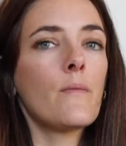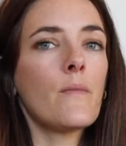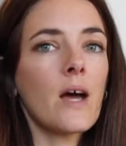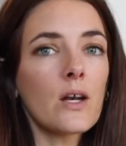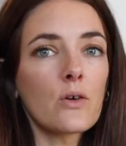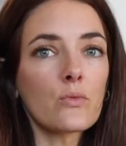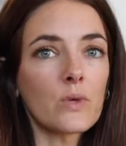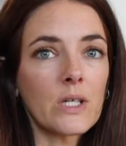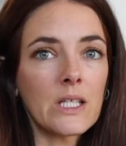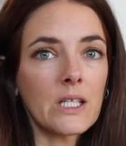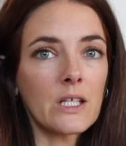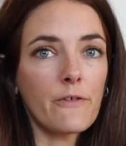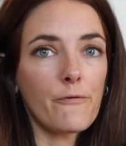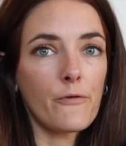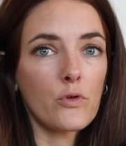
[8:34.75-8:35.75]
at a
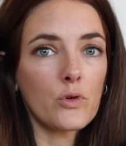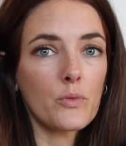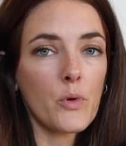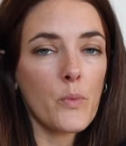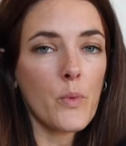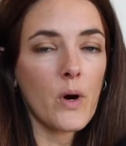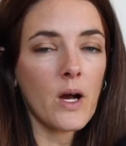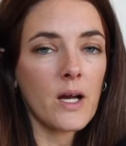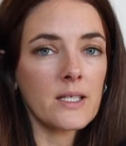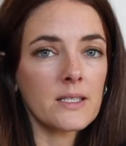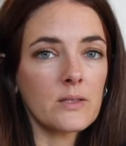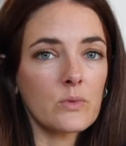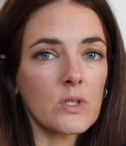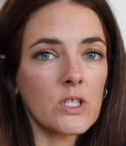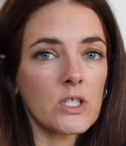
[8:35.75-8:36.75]
really affordable
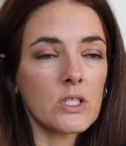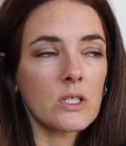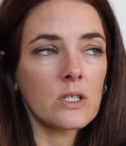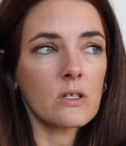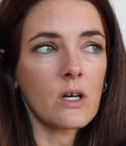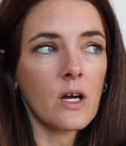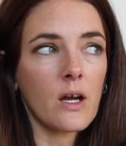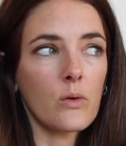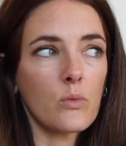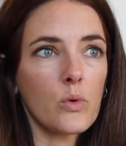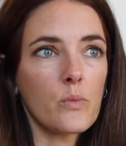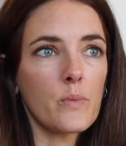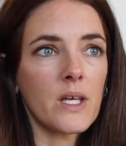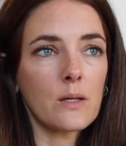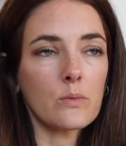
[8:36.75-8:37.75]
price, which I
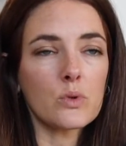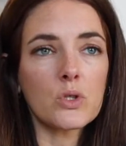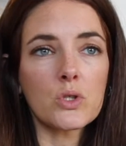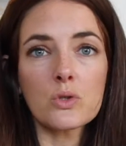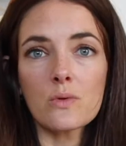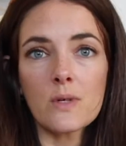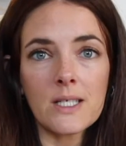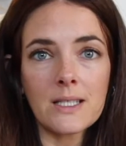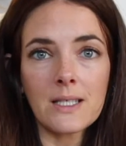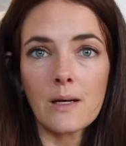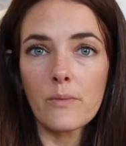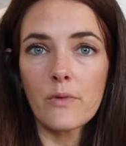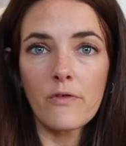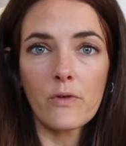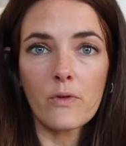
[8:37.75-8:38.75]
will be able to dress
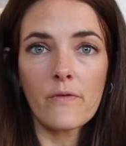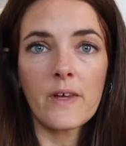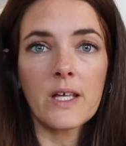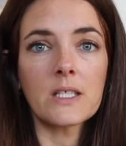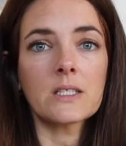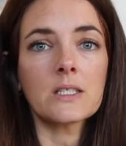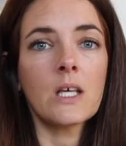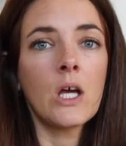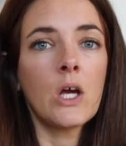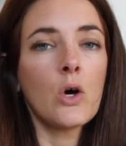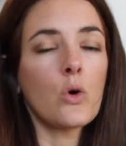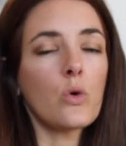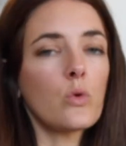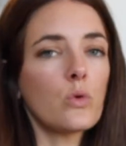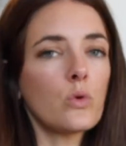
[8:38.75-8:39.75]
up for events
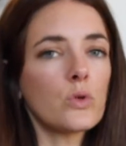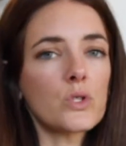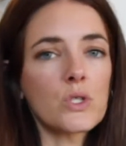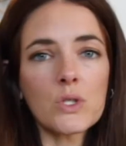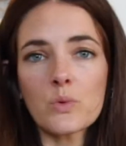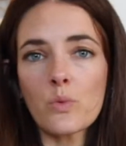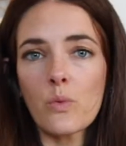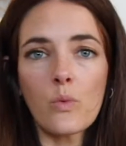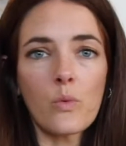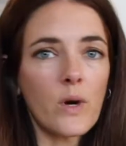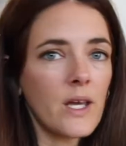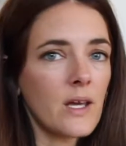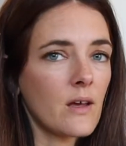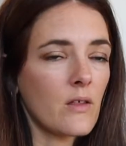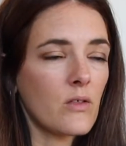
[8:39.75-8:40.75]
or just
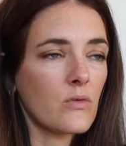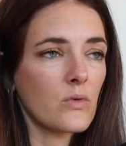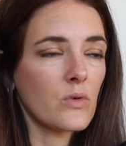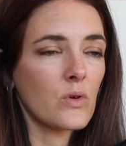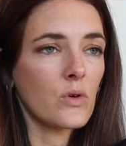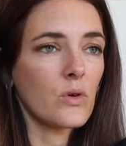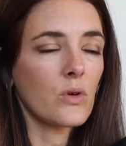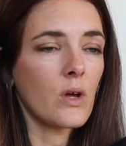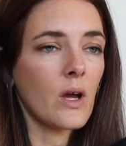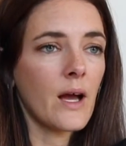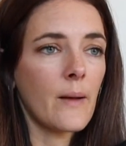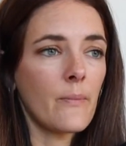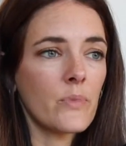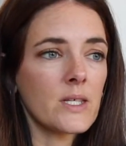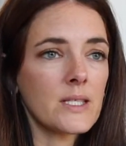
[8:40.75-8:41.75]
wear through
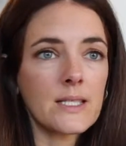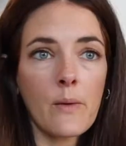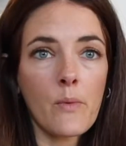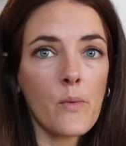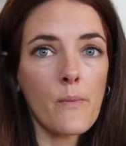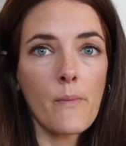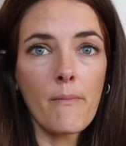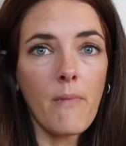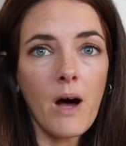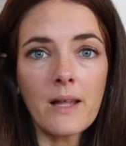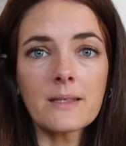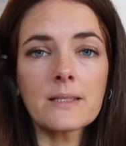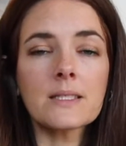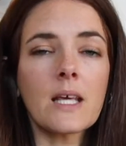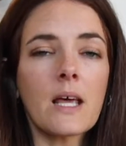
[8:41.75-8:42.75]
um, the summer
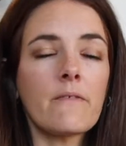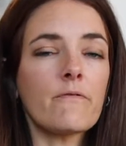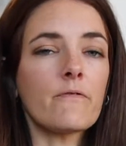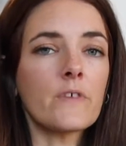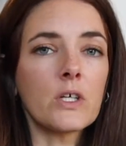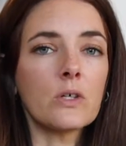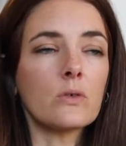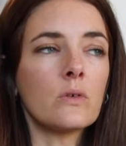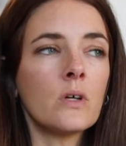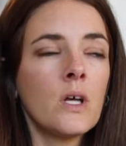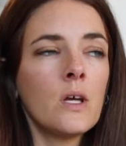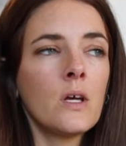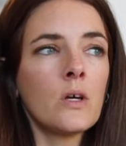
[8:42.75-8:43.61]
months and feel